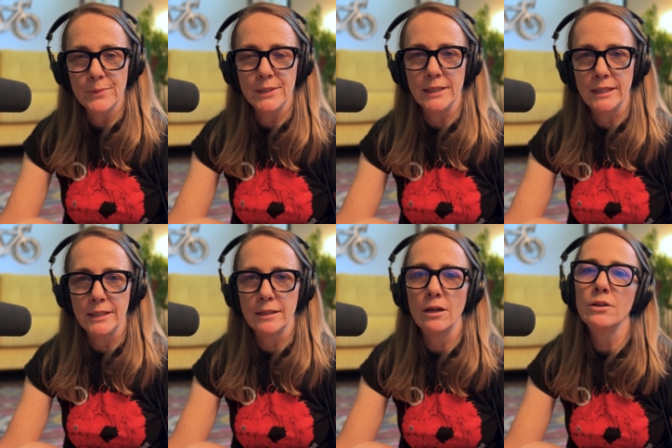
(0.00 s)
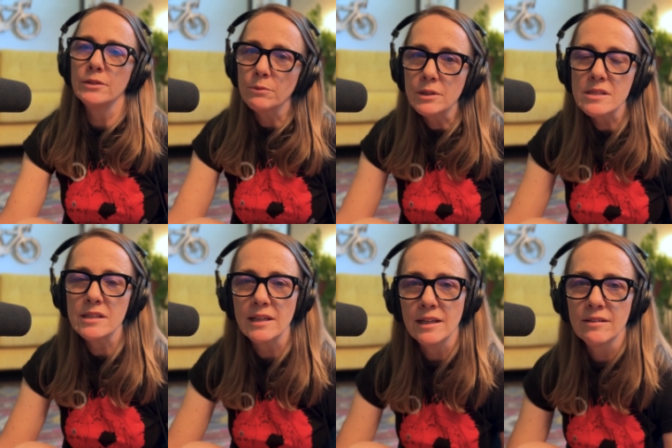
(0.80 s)
and, like, oh, you want to
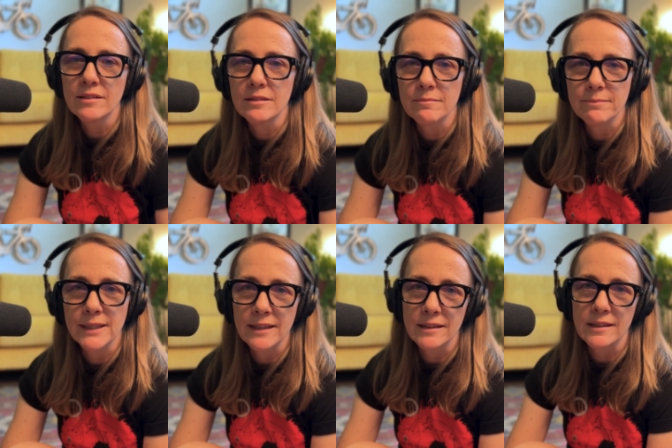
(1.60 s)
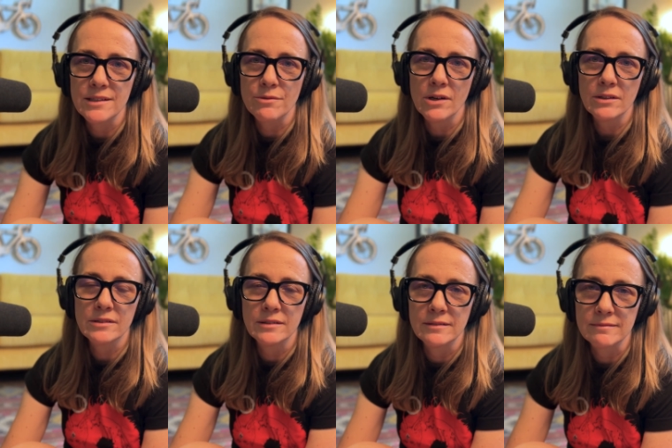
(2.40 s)
sit here and pick at these rocks
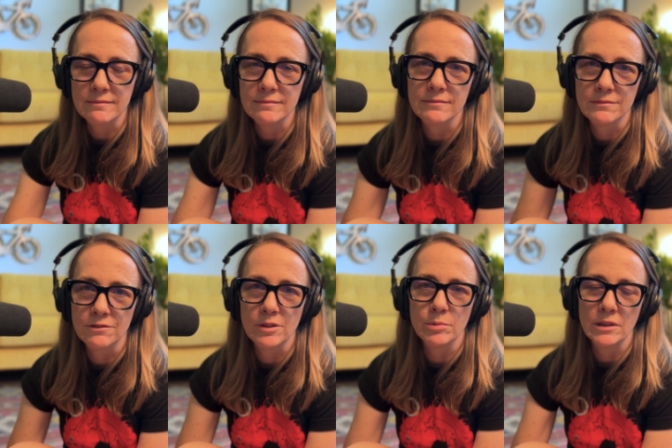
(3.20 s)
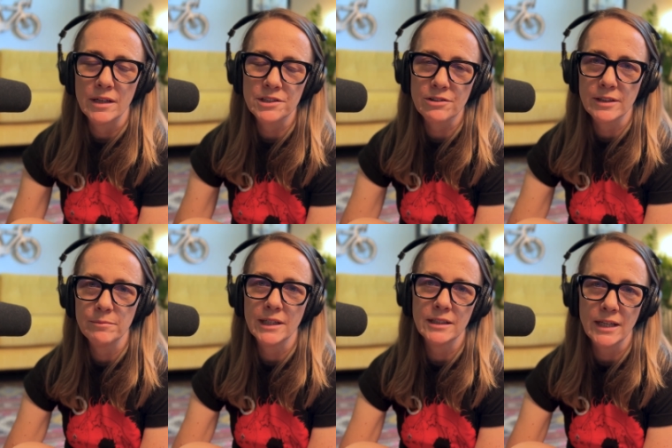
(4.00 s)
and dribble ice cream
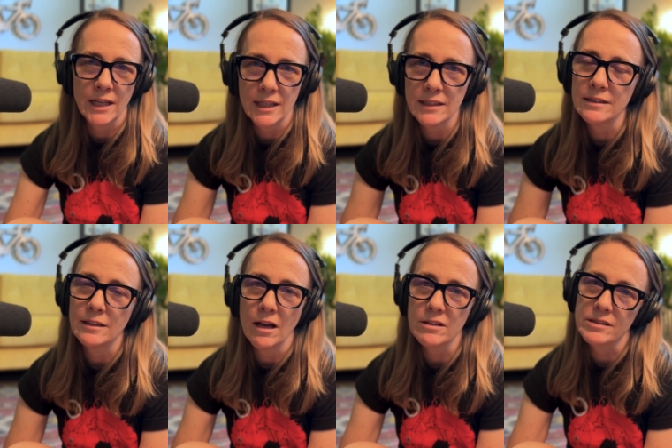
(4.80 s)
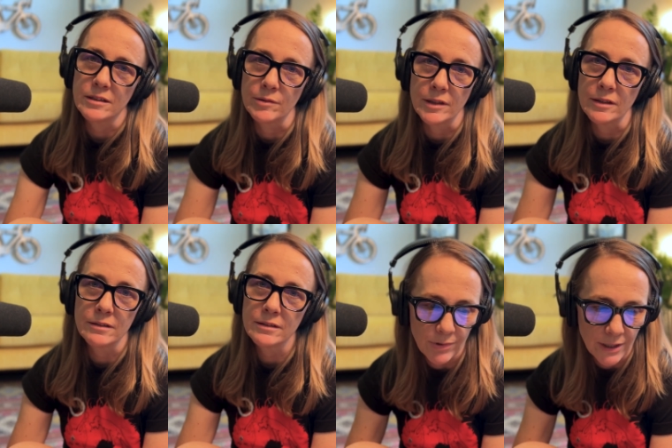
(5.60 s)
down your hand? I'll sit with you,
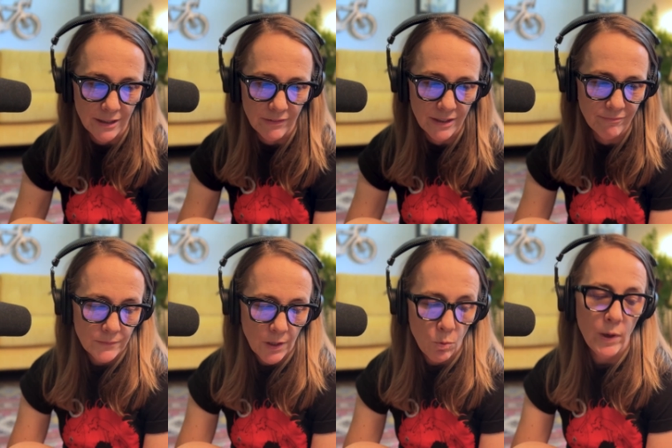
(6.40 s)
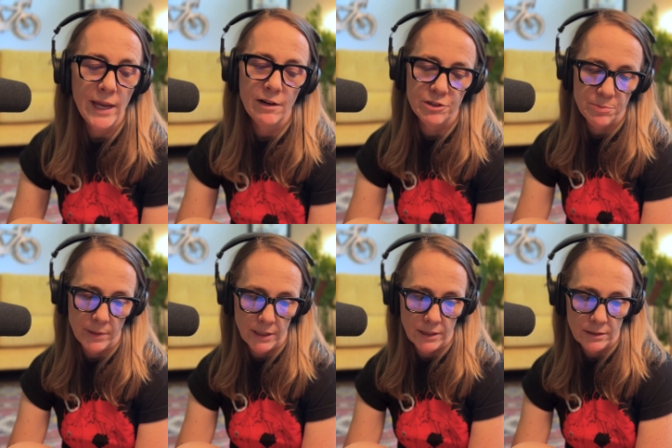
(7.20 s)
whatever. Where is
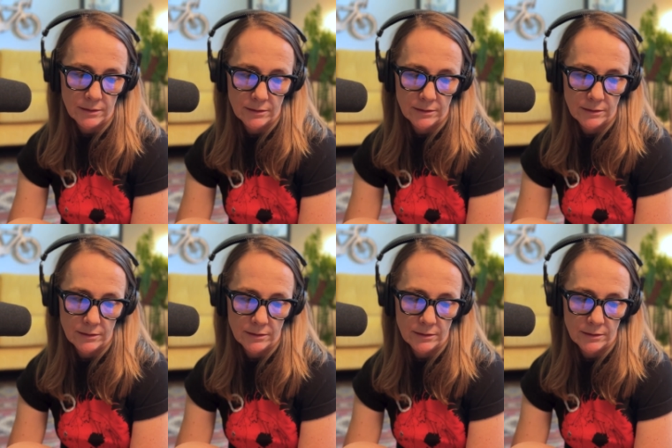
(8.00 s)
mother?